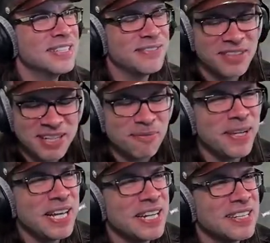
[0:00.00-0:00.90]
I'm like,
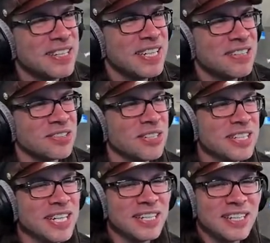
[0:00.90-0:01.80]
man, I thought I turned
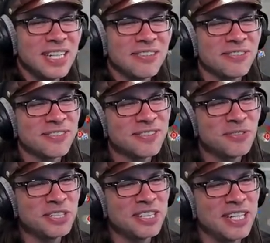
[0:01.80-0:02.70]
that off.
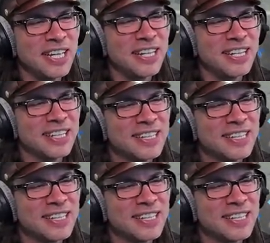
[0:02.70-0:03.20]
What the hell?